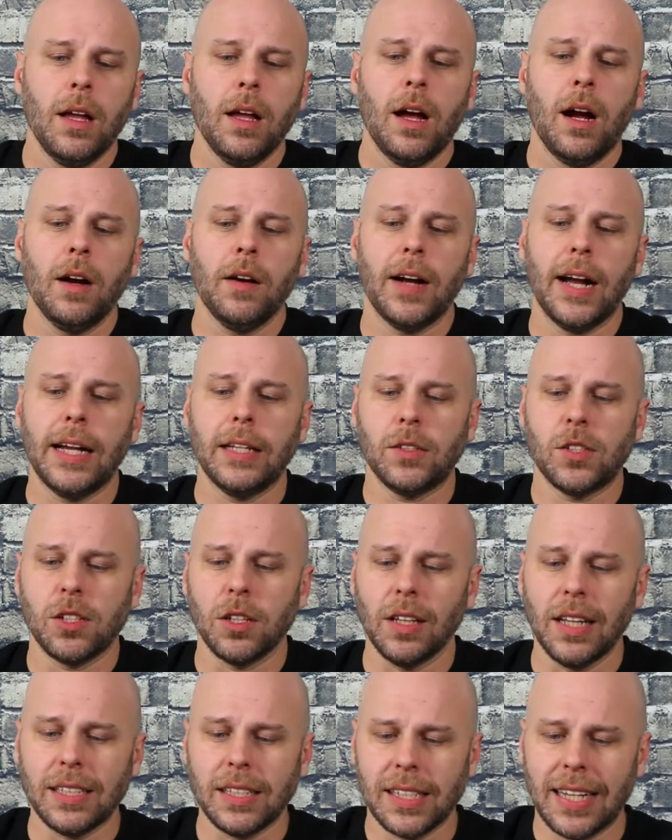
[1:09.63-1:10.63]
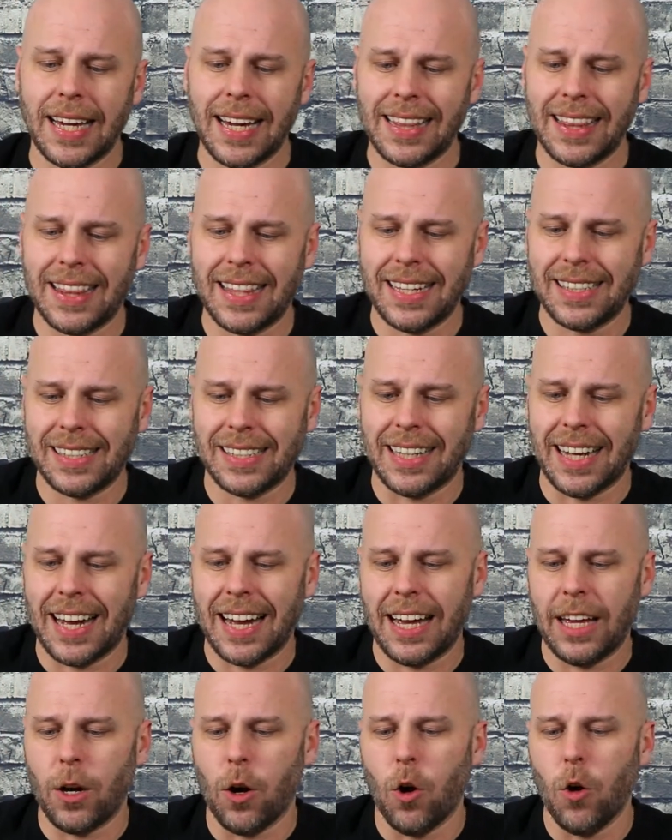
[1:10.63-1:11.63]
Alright, so let's get this
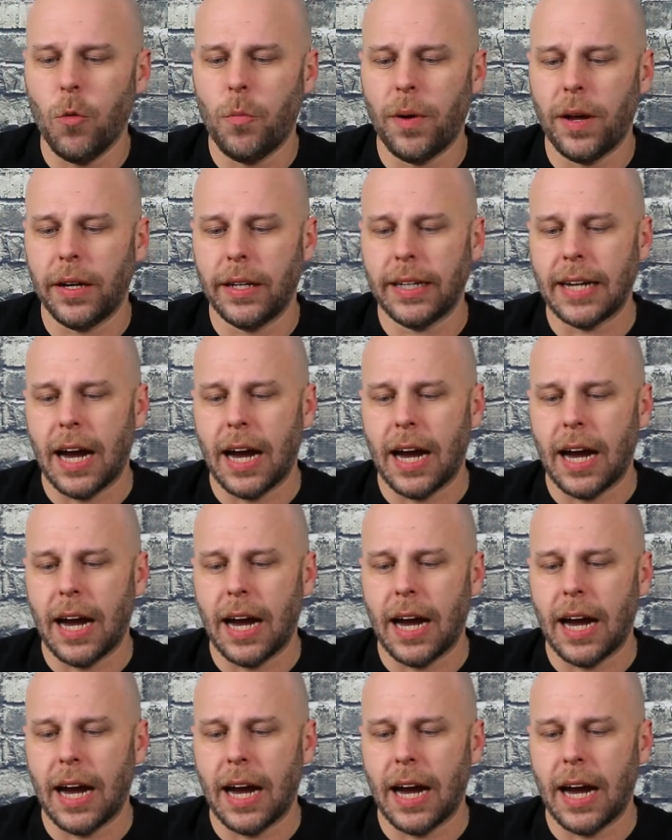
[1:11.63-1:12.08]
guy open.